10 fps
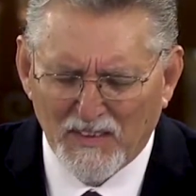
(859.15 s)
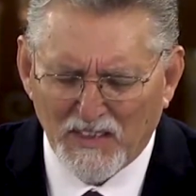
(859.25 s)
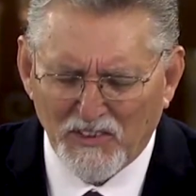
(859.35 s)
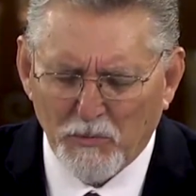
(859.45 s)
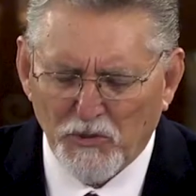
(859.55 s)

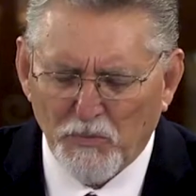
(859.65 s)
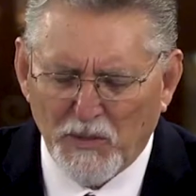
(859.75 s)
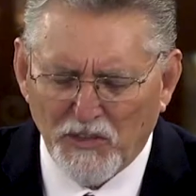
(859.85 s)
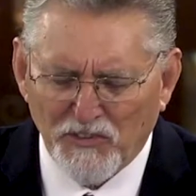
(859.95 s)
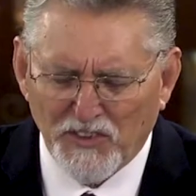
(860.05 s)
See, was
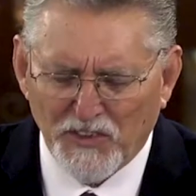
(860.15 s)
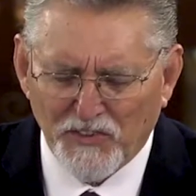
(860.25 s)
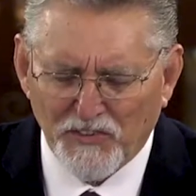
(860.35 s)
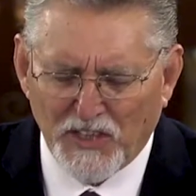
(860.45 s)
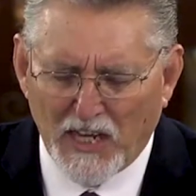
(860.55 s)
pierced in
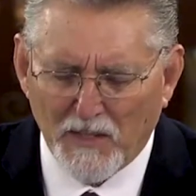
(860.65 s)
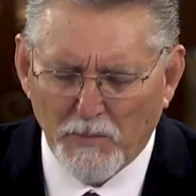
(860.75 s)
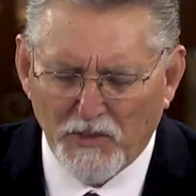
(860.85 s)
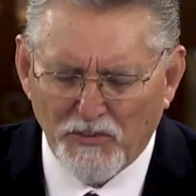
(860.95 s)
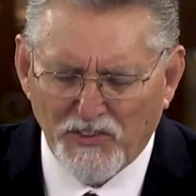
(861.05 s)
the side,
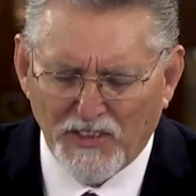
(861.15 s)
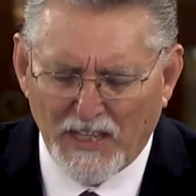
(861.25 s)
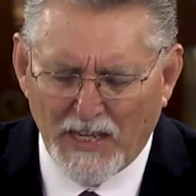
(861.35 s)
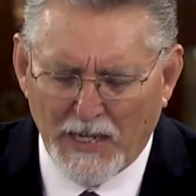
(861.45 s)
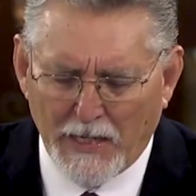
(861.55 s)
pierced in
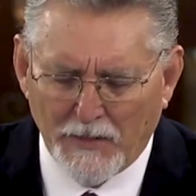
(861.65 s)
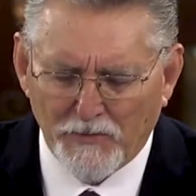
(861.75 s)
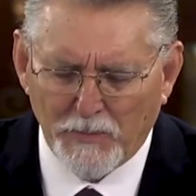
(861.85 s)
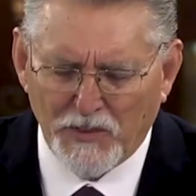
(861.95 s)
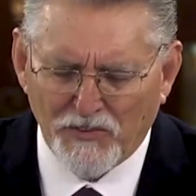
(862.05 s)
the
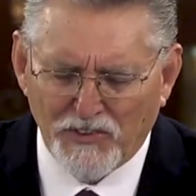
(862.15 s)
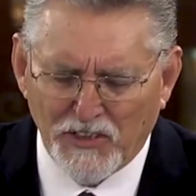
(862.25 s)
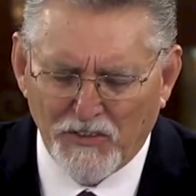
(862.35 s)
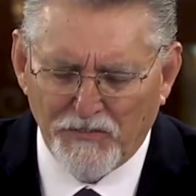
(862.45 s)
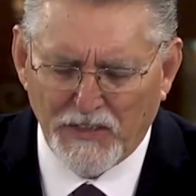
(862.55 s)
hands, pierced
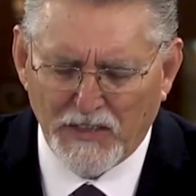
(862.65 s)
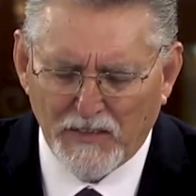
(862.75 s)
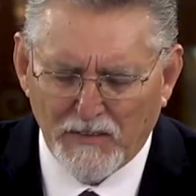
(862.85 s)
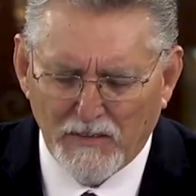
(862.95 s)
in the feet.